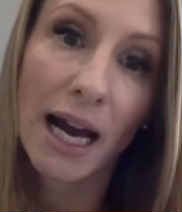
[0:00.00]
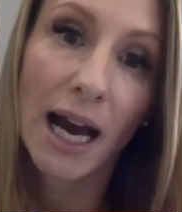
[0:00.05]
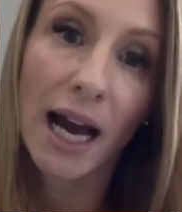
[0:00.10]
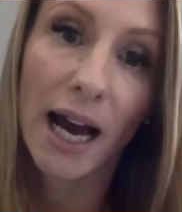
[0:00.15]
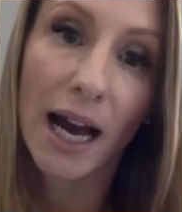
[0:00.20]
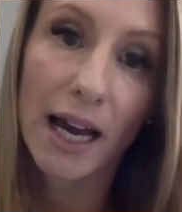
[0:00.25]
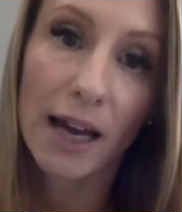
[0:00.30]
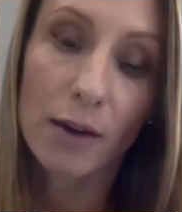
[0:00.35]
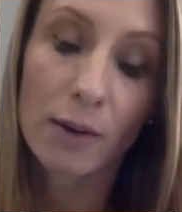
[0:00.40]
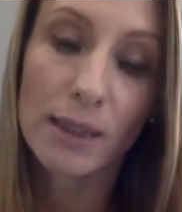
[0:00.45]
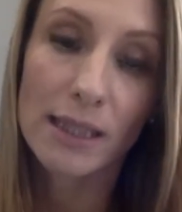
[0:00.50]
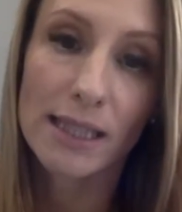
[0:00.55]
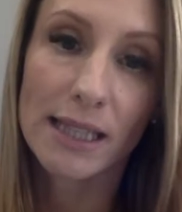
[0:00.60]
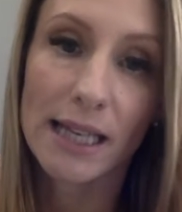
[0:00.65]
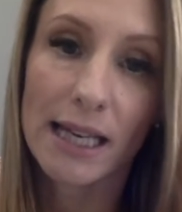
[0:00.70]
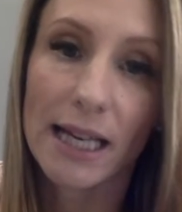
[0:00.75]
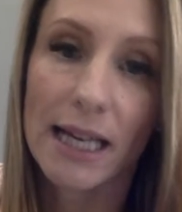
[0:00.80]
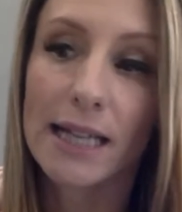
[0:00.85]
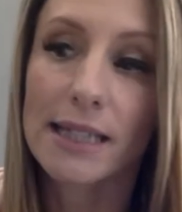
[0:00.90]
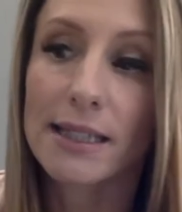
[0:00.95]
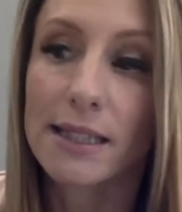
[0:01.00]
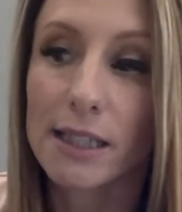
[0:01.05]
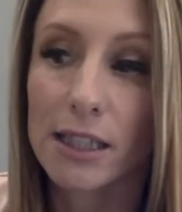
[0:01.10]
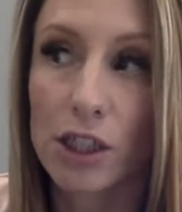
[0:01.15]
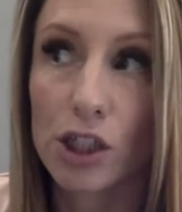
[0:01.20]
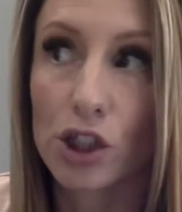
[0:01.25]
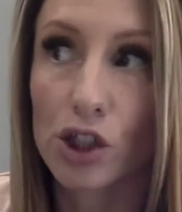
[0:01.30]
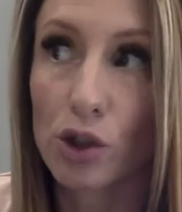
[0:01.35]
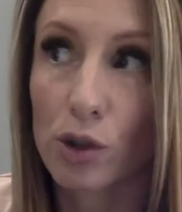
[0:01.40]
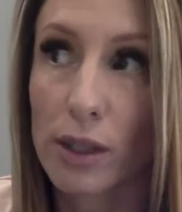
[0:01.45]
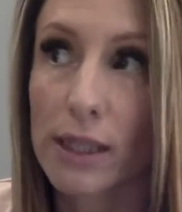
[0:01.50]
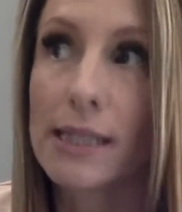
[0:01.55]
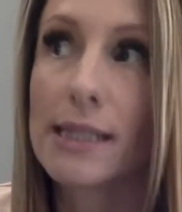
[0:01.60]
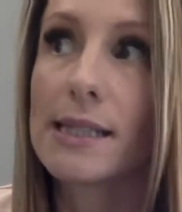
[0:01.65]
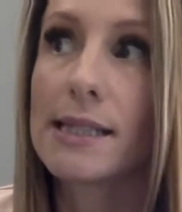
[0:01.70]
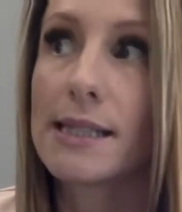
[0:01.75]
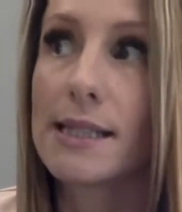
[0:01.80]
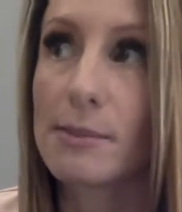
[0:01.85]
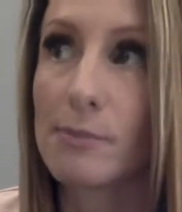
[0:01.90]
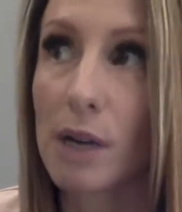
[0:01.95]
I always say it has the
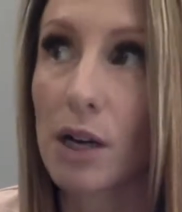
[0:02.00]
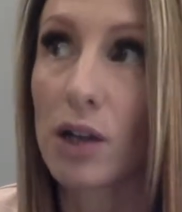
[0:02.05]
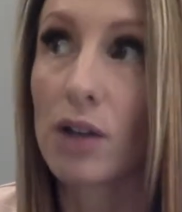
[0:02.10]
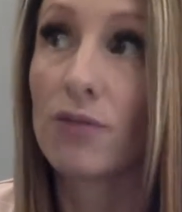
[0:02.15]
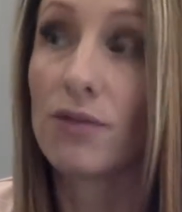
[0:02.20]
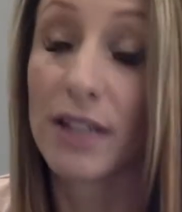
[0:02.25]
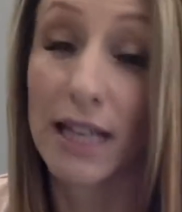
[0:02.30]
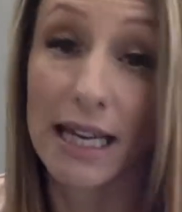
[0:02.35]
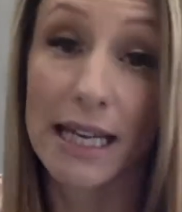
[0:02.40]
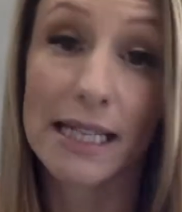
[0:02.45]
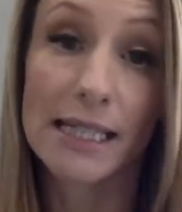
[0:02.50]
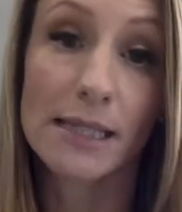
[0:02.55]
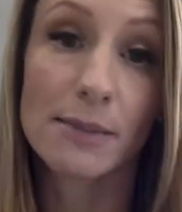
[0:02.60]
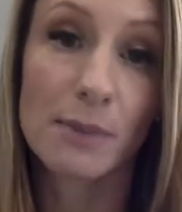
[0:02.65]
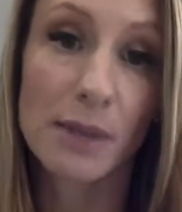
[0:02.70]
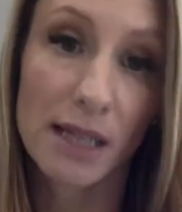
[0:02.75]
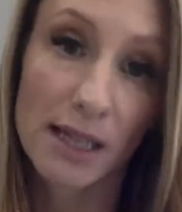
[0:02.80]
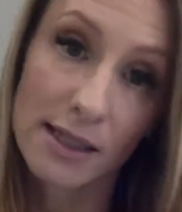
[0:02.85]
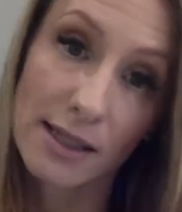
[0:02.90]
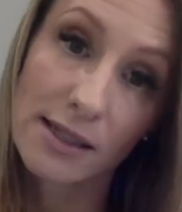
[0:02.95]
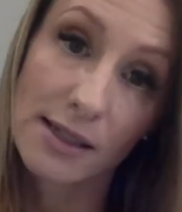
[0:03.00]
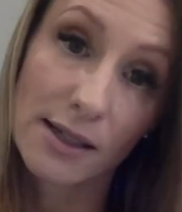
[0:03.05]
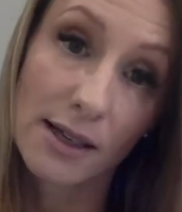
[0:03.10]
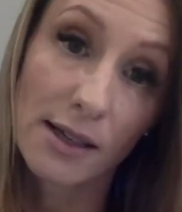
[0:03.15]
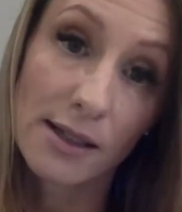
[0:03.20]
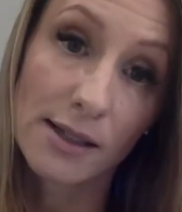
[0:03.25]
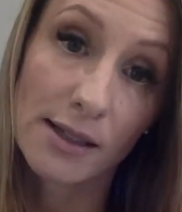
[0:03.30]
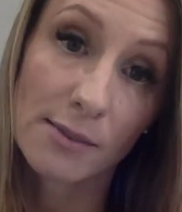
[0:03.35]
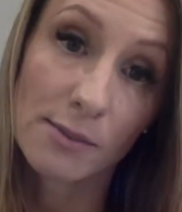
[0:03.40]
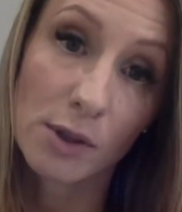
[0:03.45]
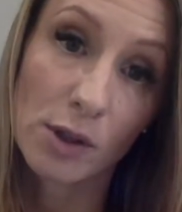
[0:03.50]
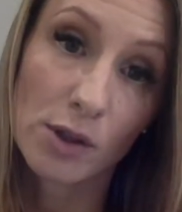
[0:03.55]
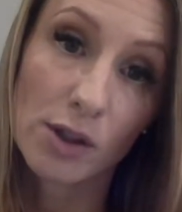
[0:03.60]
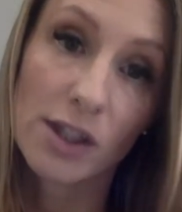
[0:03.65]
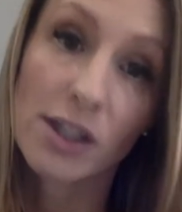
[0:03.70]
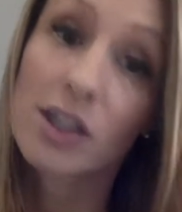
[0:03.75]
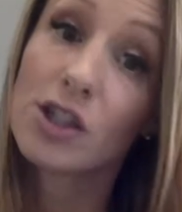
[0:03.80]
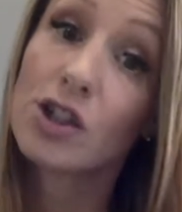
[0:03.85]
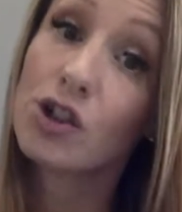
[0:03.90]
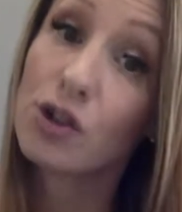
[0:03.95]
shortest amount of days because it sucks the most.
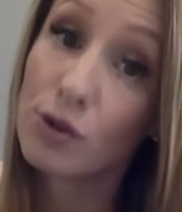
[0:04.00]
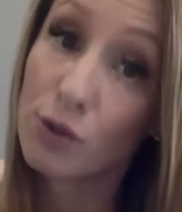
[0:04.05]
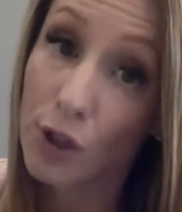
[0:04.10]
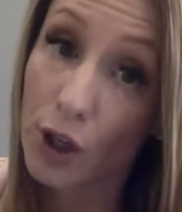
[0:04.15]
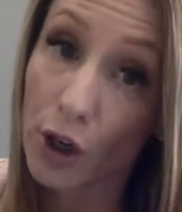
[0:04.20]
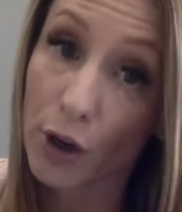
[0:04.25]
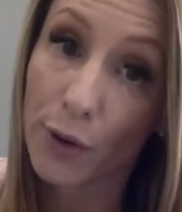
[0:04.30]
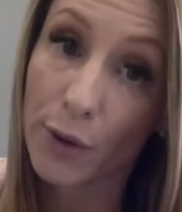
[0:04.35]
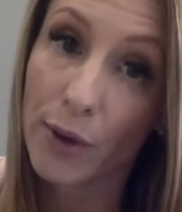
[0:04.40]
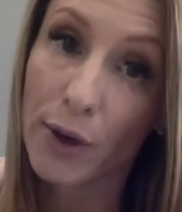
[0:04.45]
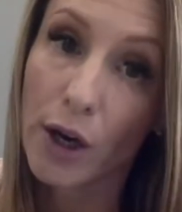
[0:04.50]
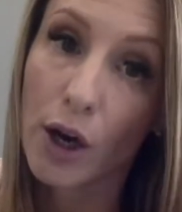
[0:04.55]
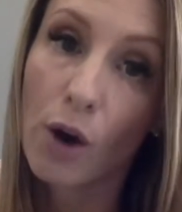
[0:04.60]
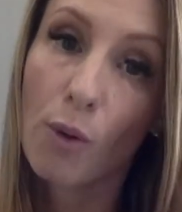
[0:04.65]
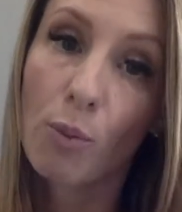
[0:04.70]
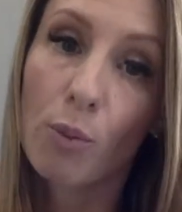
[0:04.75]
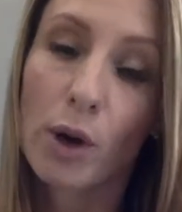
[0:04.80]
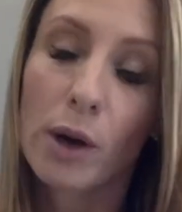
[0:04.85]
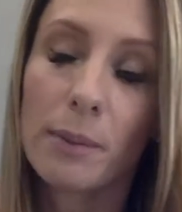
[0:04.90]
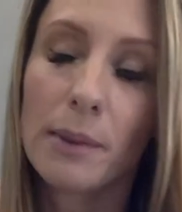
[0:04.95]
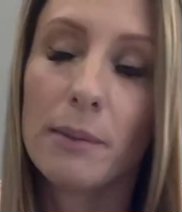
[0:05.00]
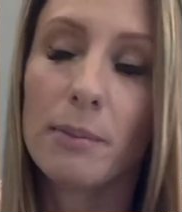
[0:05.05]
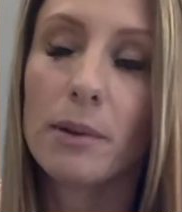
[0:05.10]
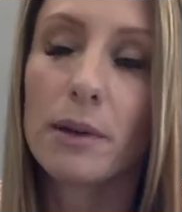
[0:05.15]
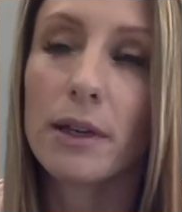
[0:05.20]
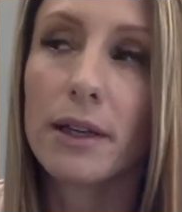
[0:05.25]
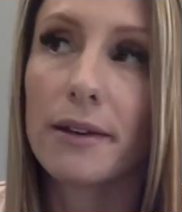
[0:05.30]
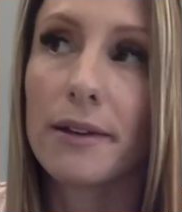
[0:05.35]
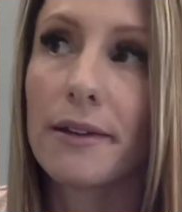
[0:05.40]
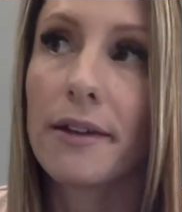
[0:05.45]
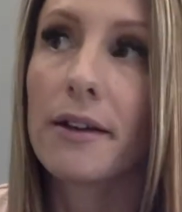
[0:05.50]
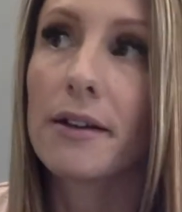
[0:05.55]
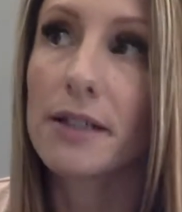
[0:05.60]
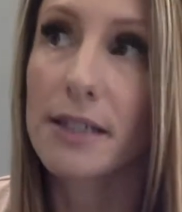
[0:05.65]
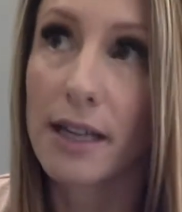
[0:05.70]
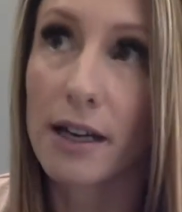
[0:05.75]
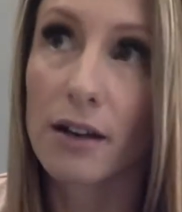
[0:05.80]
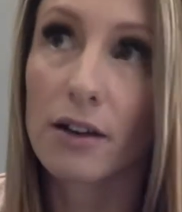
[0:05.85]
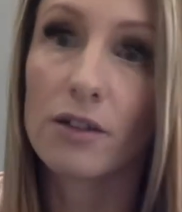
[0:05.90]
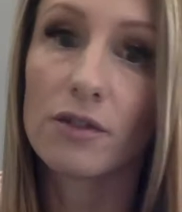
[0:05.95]
Did you know more people kill
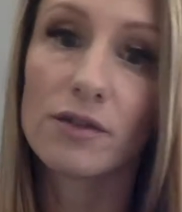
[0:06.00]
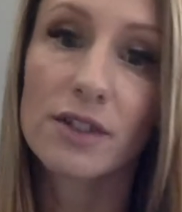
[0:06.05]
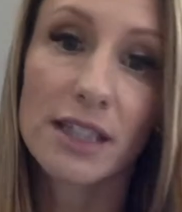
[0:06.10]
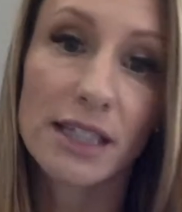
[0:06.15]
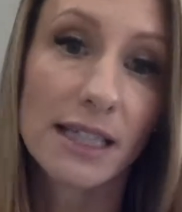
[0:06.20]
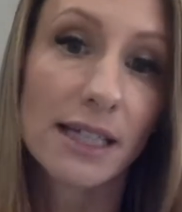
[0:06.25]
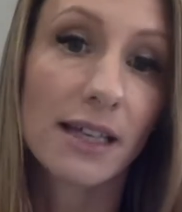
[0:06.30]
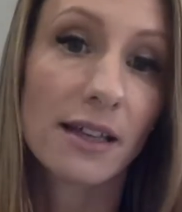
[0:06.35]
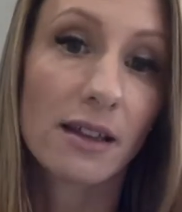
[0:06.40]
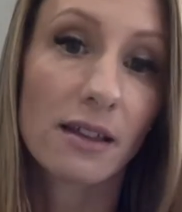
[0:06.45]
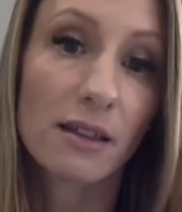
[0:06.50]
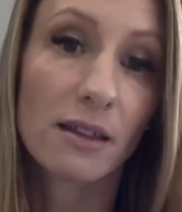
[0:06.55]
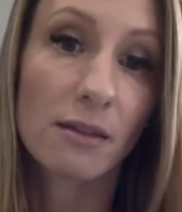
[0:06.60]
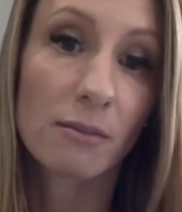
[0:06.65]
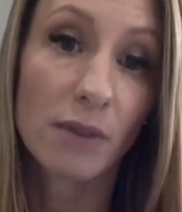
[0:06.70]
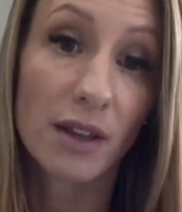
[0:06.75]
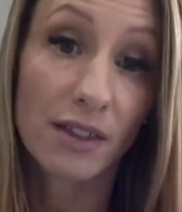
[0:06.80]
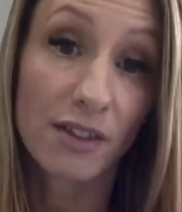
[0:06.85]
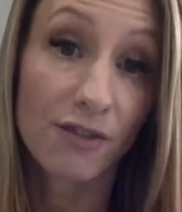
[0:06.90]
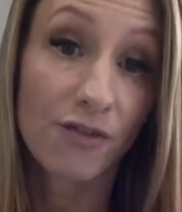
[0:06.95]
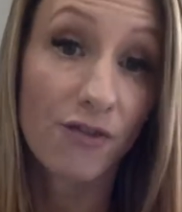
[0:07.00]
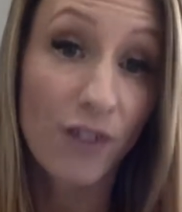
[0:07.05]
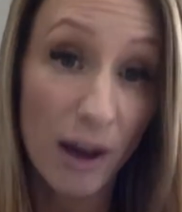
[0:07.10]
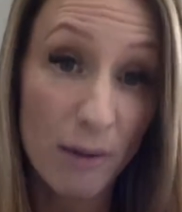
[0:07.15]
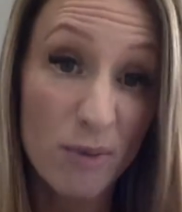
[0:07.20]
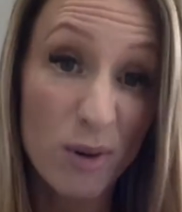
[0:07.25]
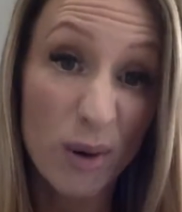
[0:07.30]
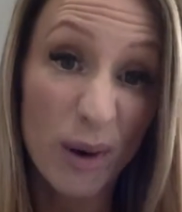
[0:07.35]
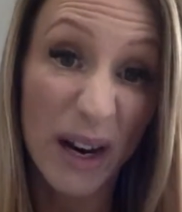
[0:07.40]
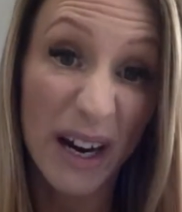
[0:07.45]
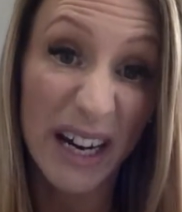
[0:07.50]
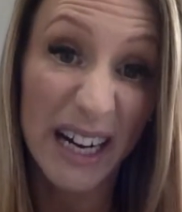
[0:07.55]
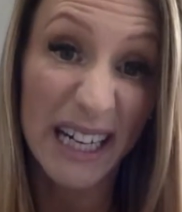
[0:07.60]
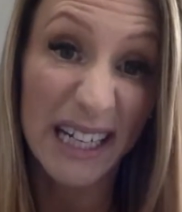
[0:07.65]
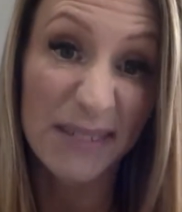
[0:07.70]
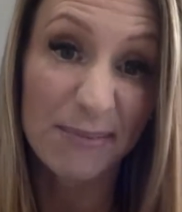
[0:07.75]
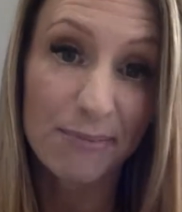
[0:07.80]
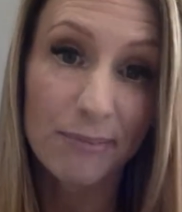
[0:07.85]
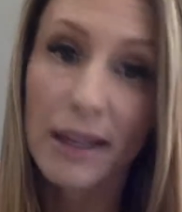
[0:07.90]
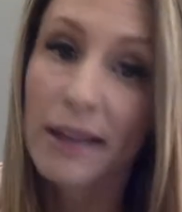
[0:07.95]
themselves in the month of
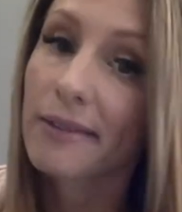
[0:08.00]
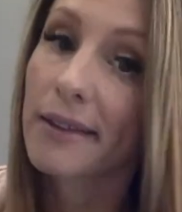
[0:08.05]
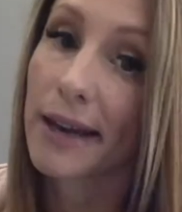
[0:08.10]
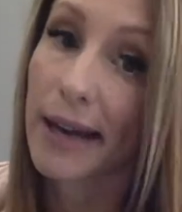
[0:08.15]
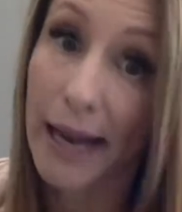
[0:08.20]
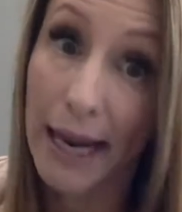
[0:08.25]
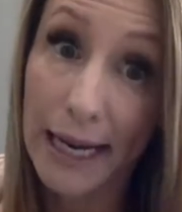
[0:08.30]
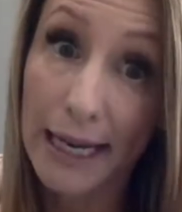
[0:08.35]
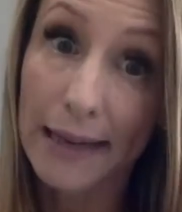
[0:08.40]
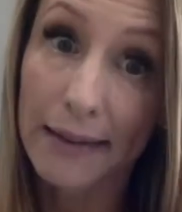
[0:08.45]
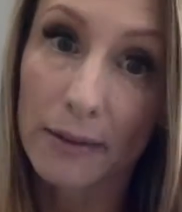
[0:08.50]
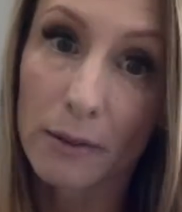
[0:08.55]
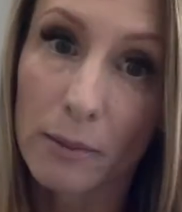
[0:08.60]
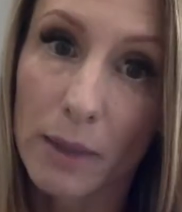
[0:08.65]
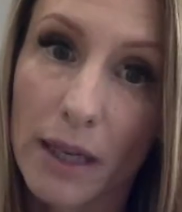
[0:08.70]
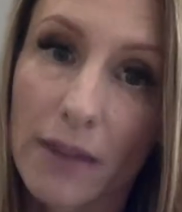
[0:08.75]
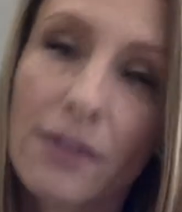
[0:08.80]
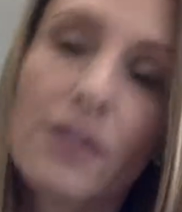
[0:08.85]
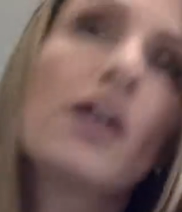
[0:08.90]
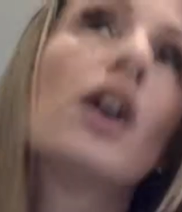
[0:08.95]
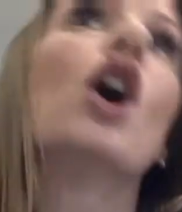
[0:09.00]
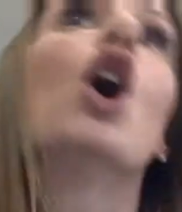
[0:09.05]
February than any other month,